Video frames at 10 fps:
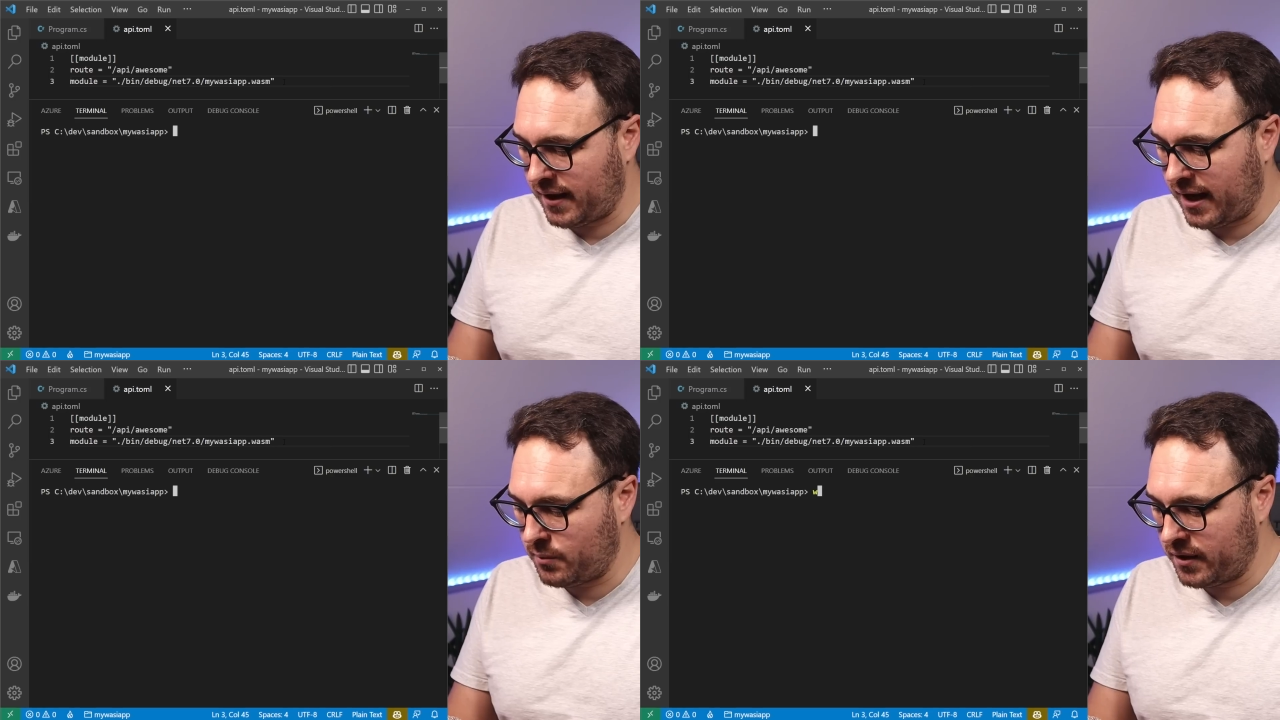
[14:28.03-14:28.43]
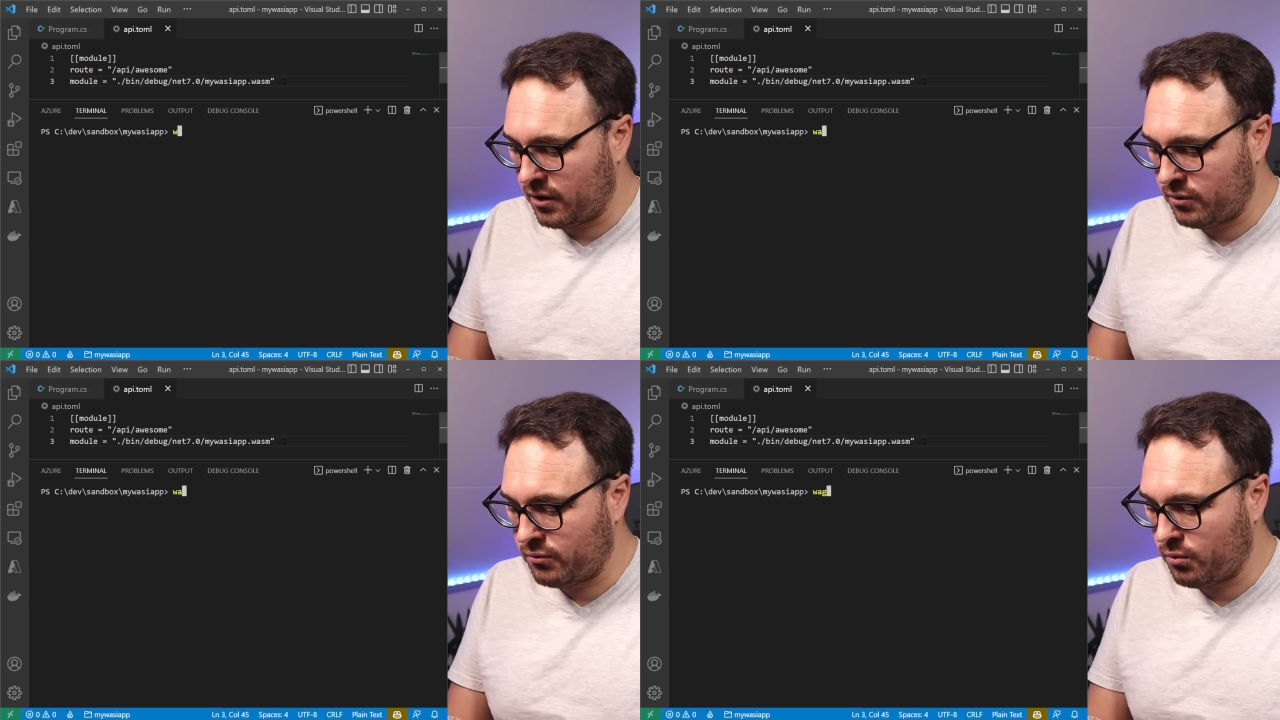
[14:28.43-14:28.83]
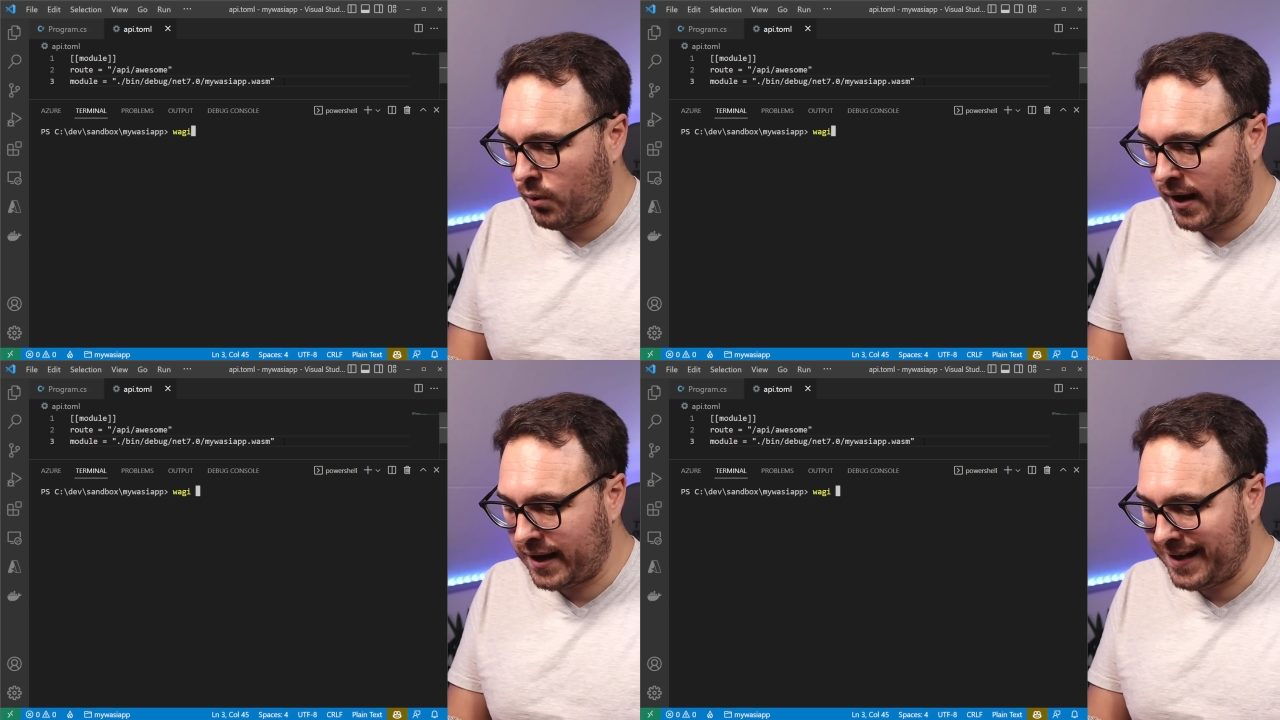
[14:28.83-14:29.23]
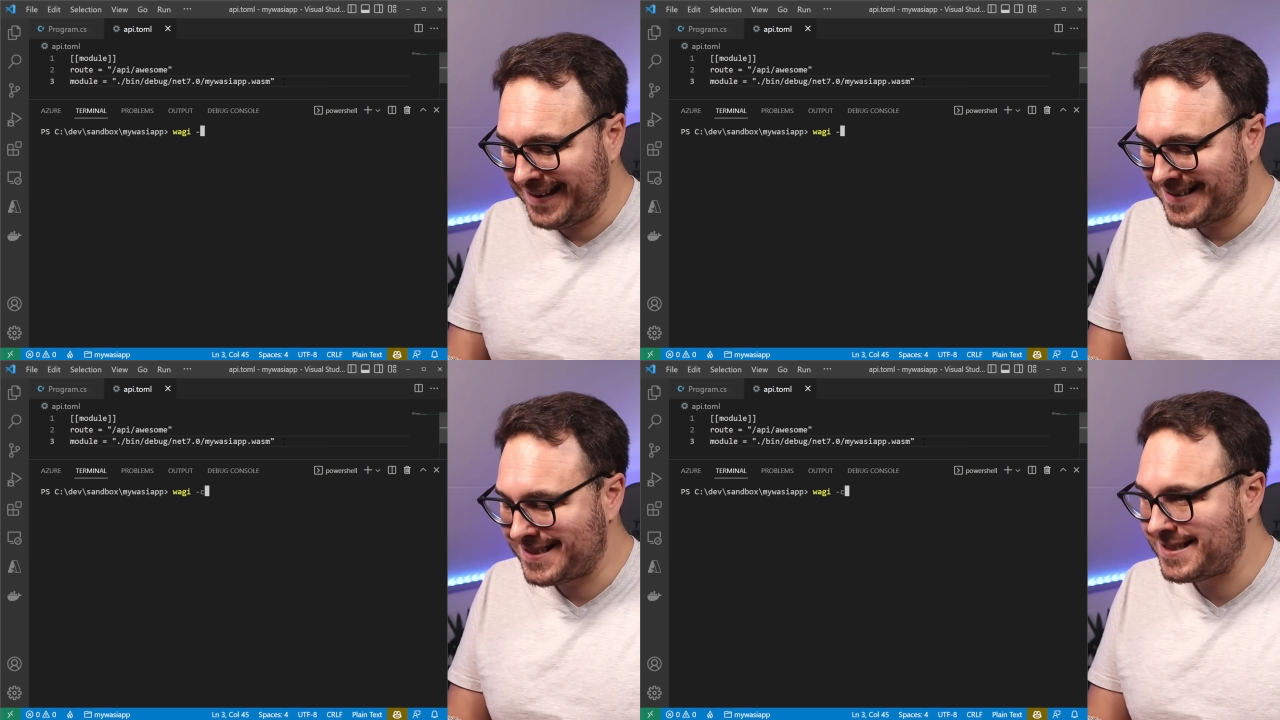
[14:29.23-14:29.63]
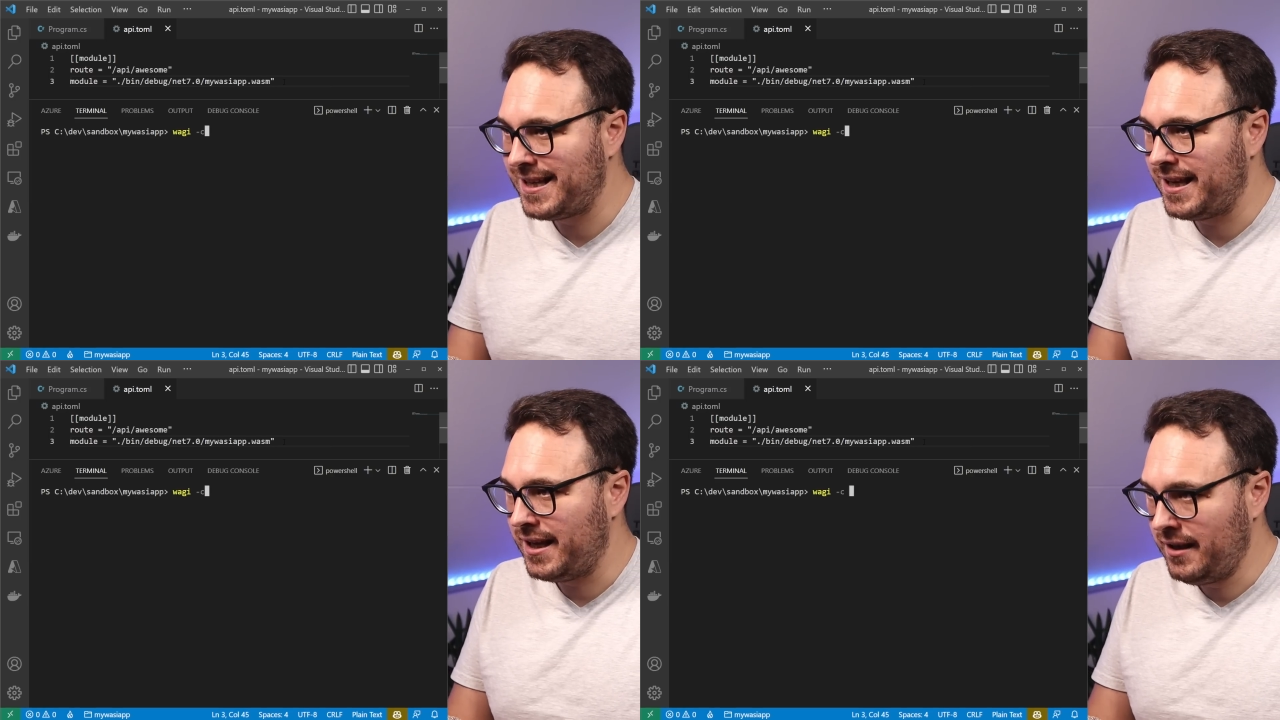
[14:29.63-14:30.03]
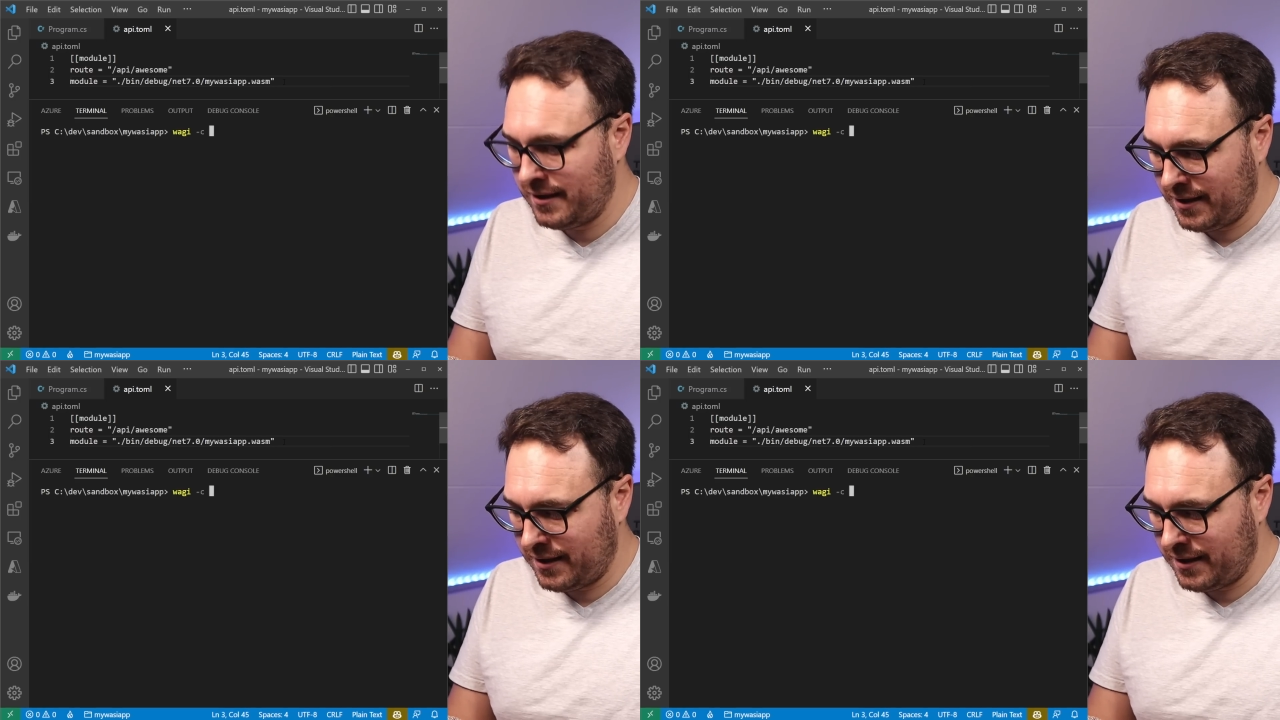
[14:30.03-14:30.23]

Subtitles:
and we go WAGI C,